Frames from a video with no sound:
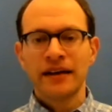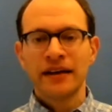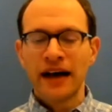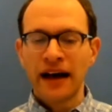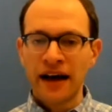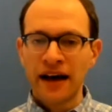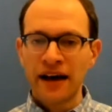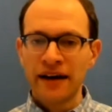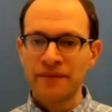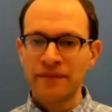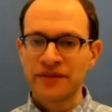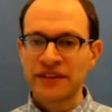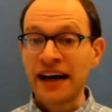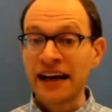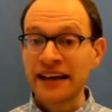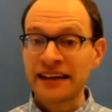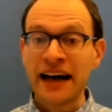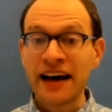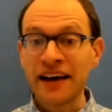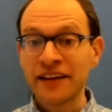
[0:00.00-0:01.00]

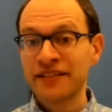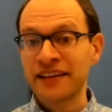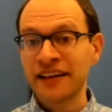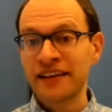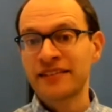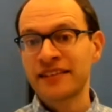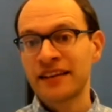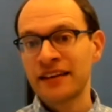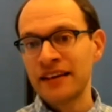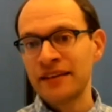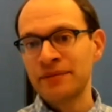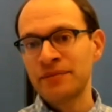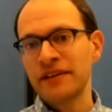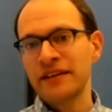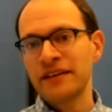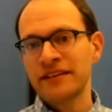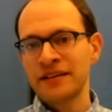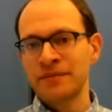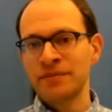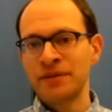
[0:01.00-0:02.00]
diagnostics
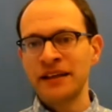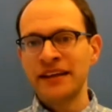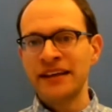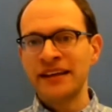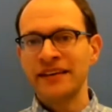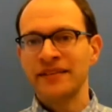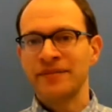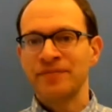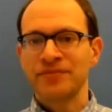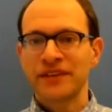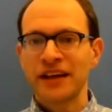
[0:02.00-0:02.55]
to be